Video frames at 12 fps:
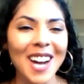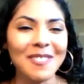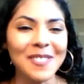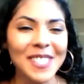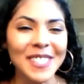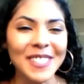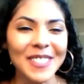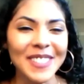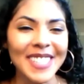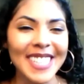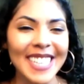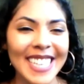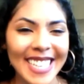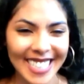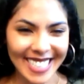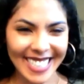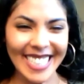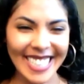Oh my God,
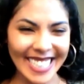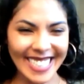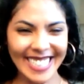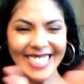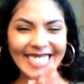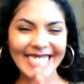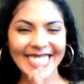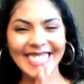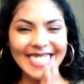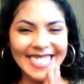it's the end.